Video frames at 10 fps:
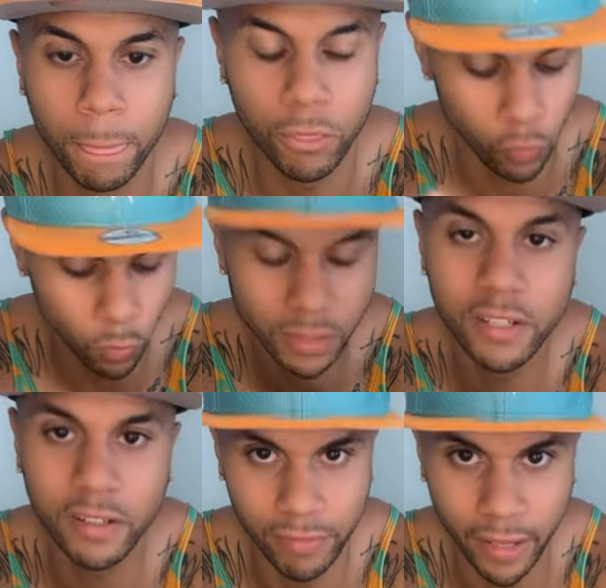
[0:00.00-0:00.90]
You want the
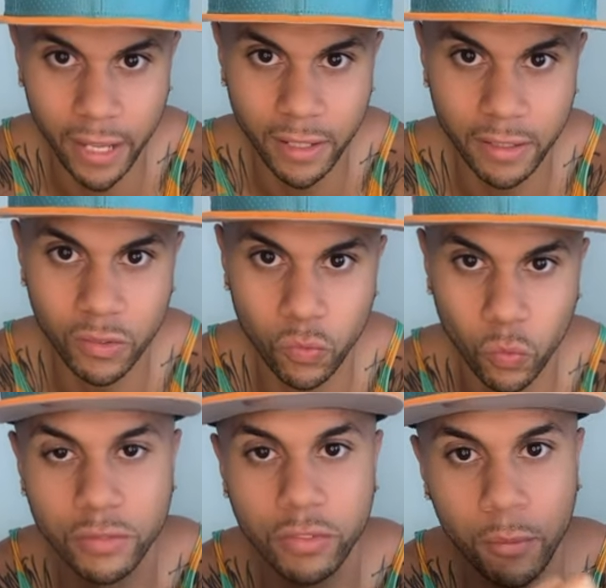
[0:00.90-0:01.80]
good fat, which is
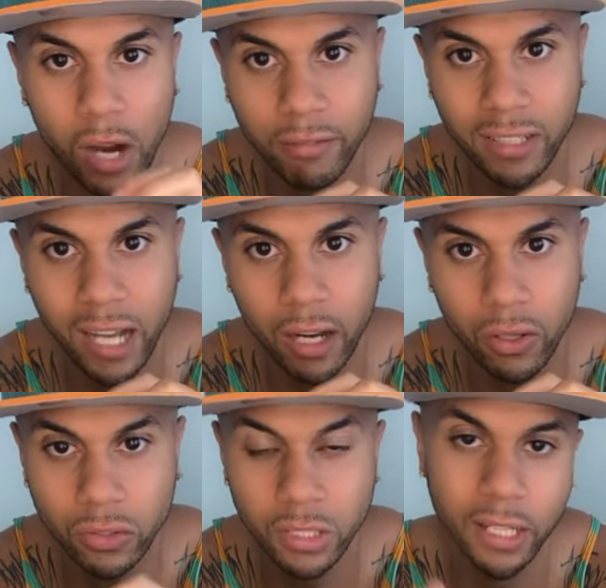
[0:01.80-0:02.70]
from your
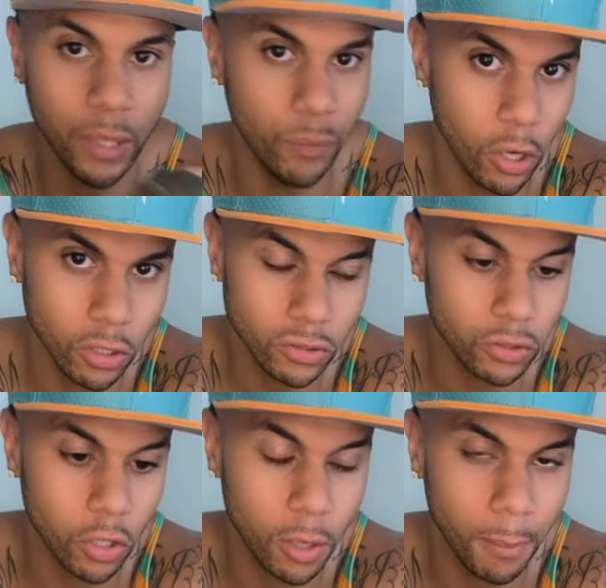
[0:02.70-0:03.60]
avocados. Then we also
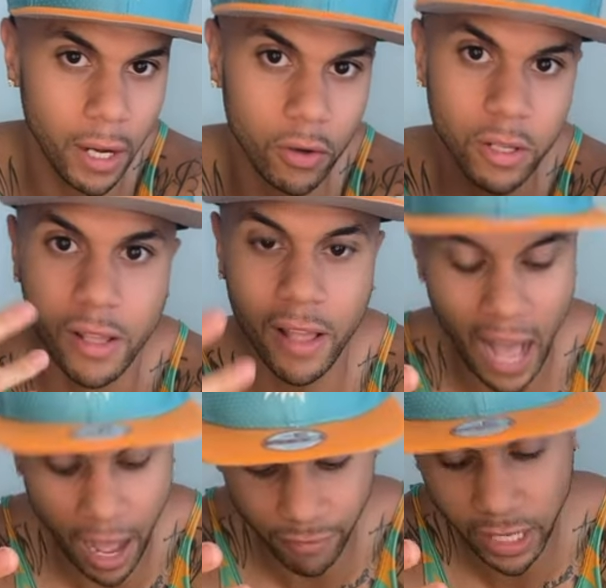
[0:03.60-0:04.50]
talk about
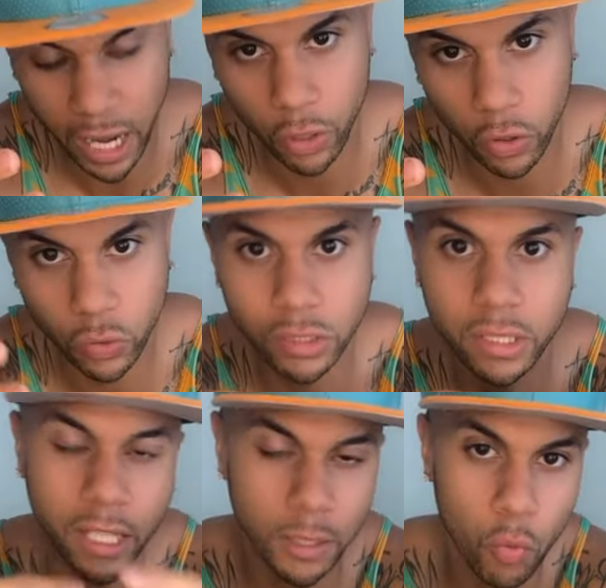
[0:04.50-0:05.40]
avocados
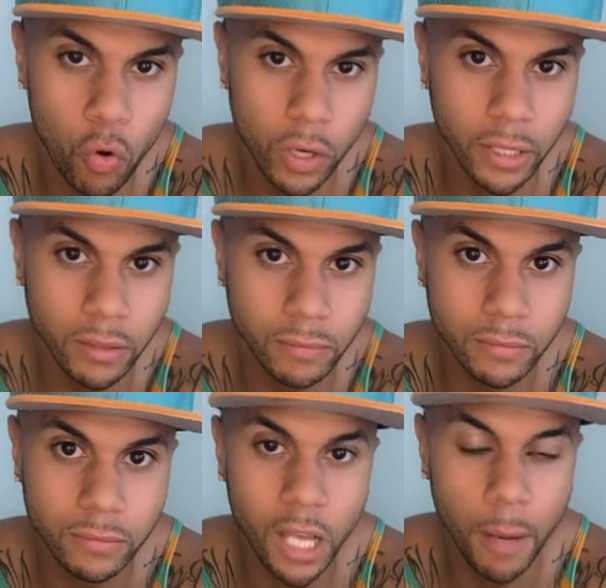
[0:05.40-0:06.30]
in the morning
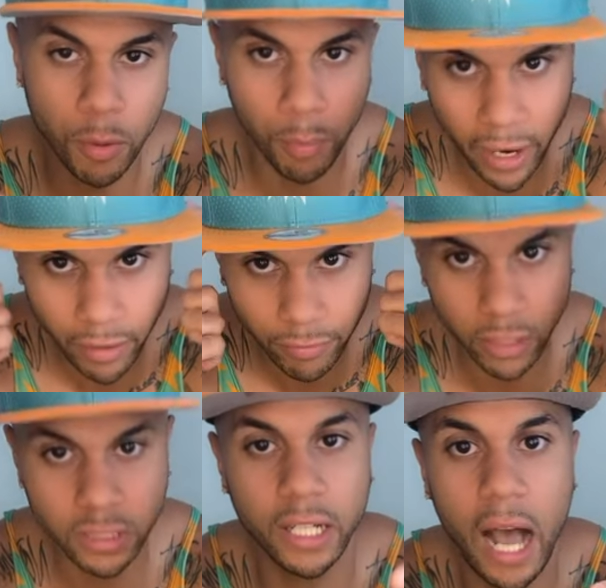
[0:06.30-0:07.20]
help your brain function
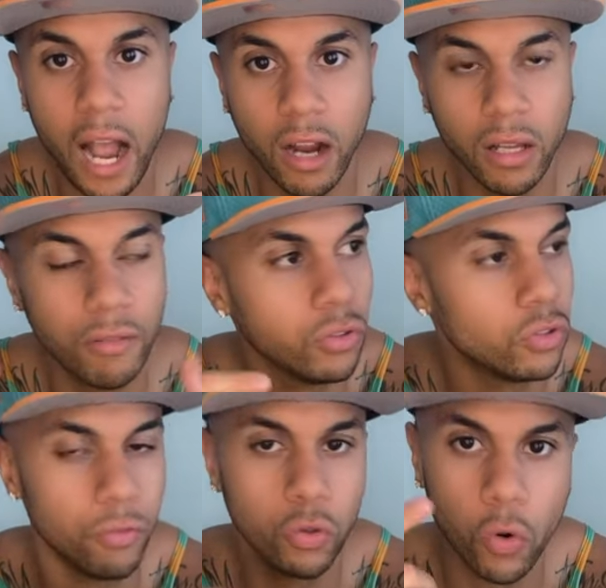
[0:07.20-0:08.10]
at a higher level. So if
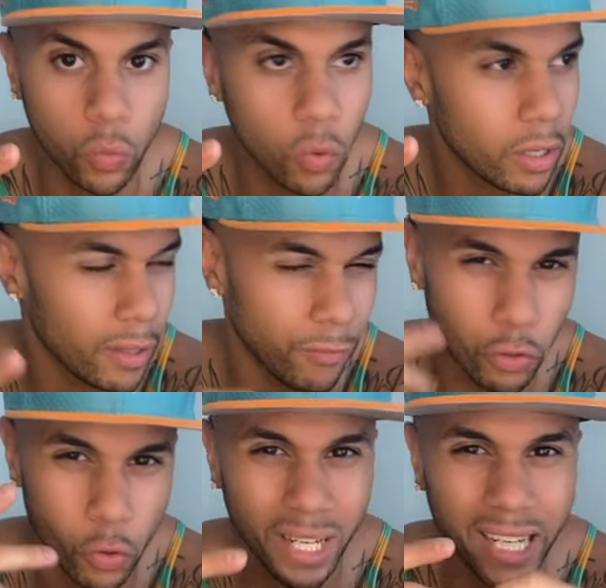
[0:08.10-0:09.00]
you're going to work, if you're
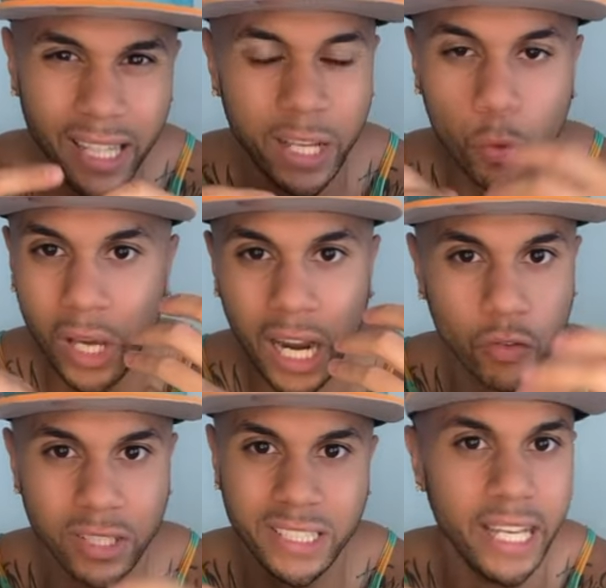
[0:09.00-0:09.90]
doing anything where you got to
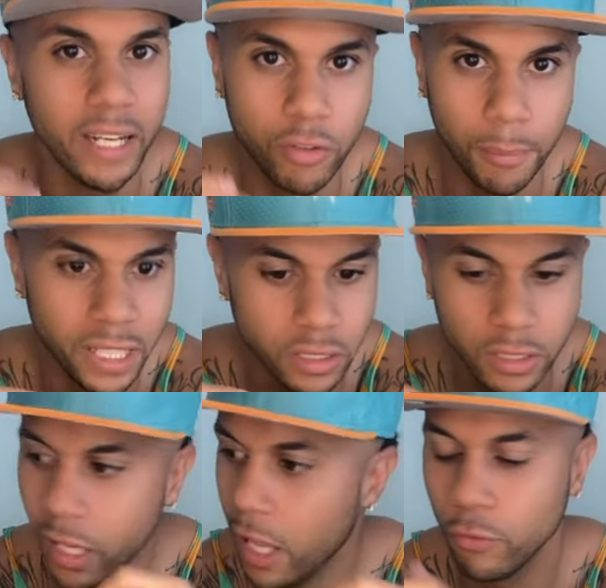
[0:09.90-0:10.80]
retain information,
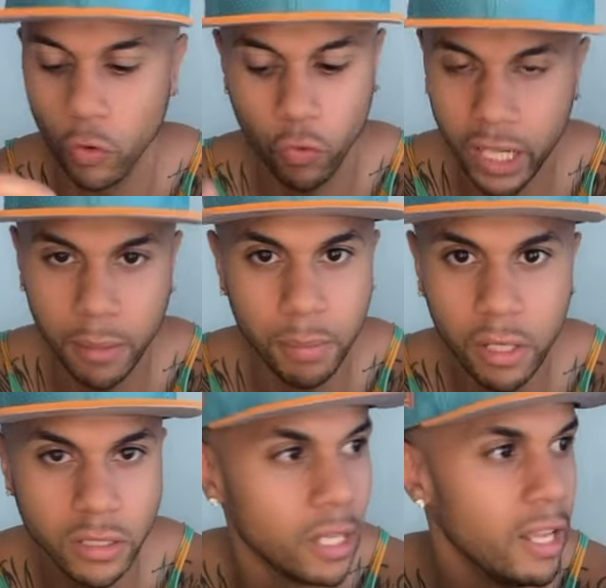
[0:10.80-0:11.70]
if you're reading
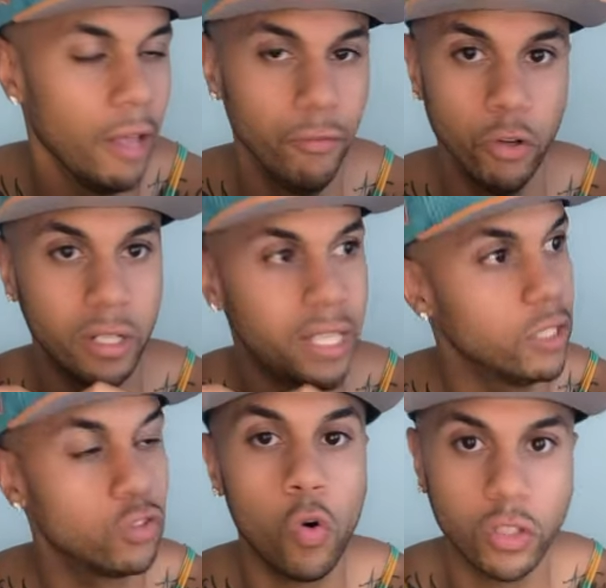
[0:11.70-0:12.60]
books, if your kid's
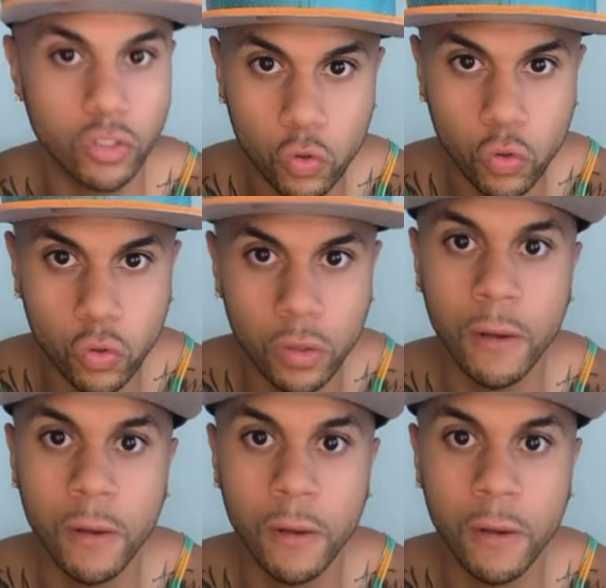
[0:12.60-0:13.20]
going to school,